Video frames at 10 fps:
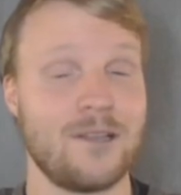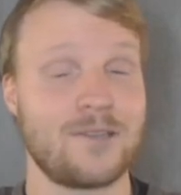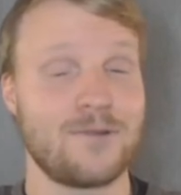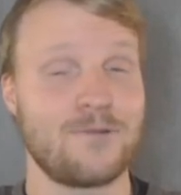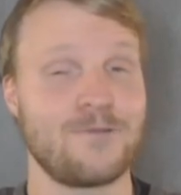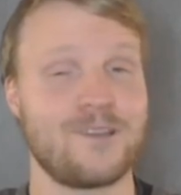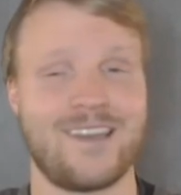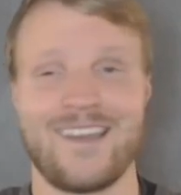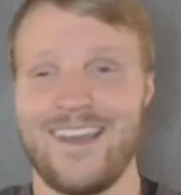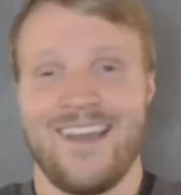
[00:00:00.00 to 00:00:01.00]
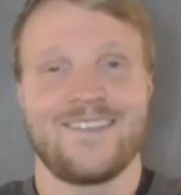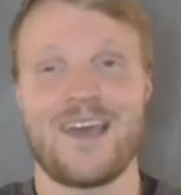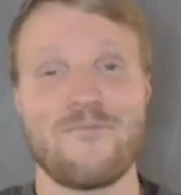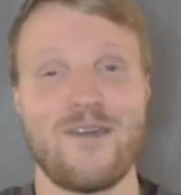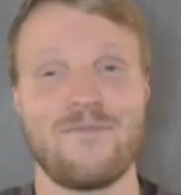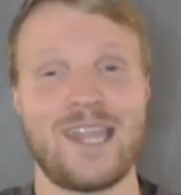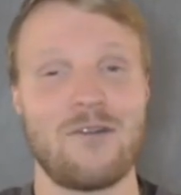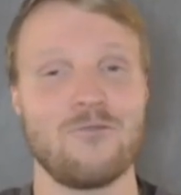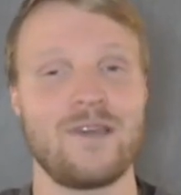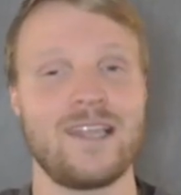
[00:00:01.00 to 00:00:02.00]
So yeah, maybe
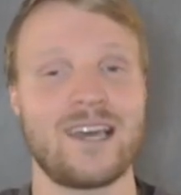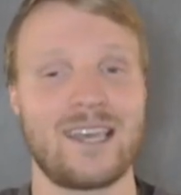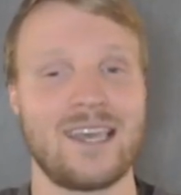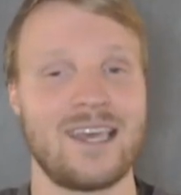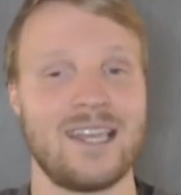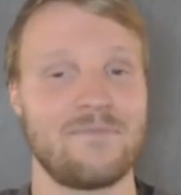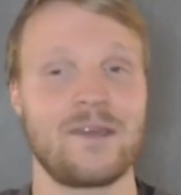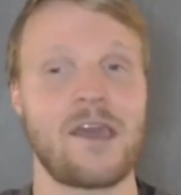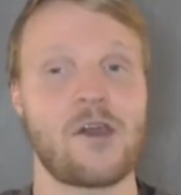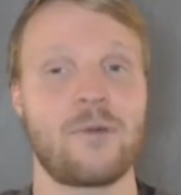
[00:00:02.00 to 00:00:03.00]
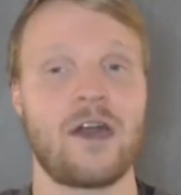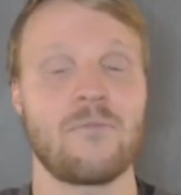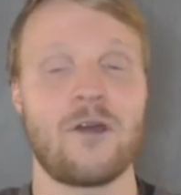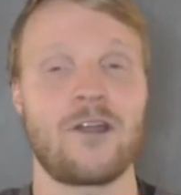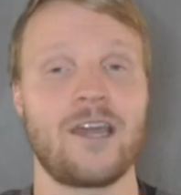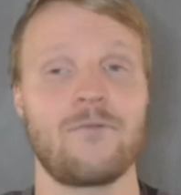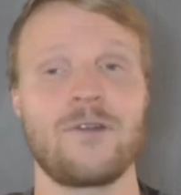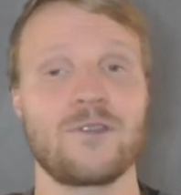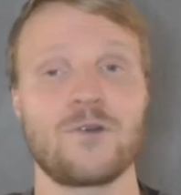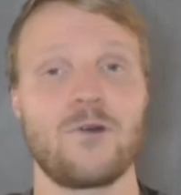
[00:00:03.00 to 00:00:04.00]
that will be like his big coming out party where
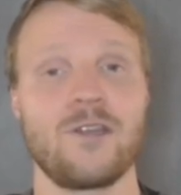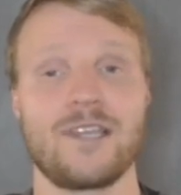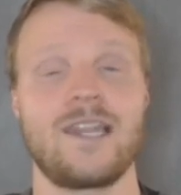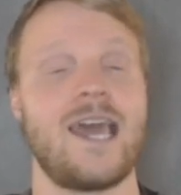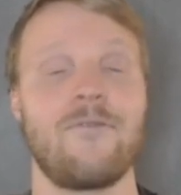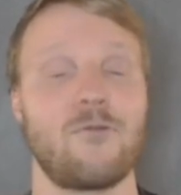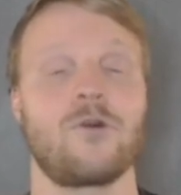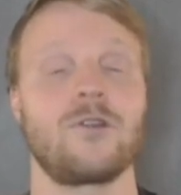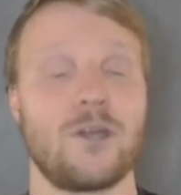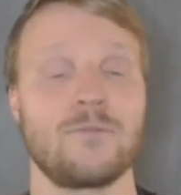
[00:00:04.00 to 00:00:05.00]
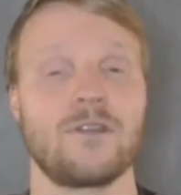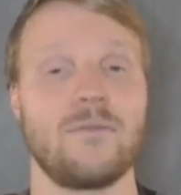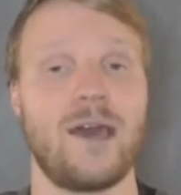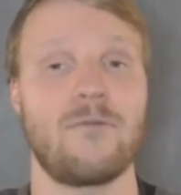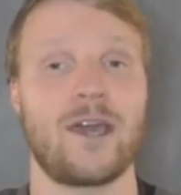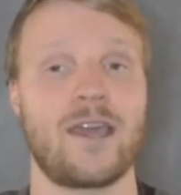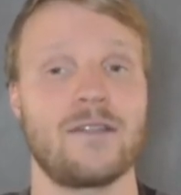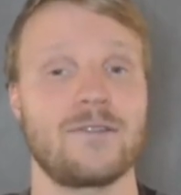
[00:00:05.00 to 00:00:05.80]
he scores and everyone jumps on the bandwagon.